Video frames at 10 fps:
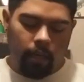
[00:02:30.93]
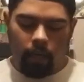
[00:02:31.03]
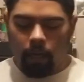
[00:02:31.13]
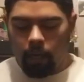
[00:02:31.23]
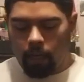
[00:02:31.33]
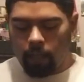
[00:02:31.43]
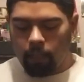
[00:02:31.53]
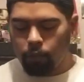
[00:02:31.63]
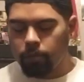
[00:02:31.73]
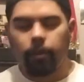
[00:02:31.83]

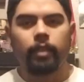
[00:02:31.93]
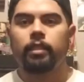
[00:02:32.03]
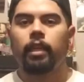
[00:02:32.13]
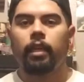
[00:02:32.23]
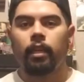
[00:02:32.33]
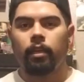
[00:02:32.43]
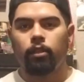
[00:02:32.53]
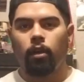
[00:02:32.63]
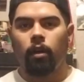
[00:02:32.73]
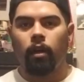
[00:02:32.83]
This was my second
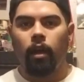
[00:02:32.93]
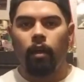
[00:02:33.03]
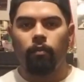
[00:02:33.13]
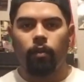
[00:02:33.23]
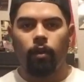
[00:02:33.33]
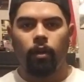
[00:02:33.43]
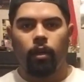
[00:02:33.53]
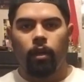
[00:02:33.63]
guitar ever.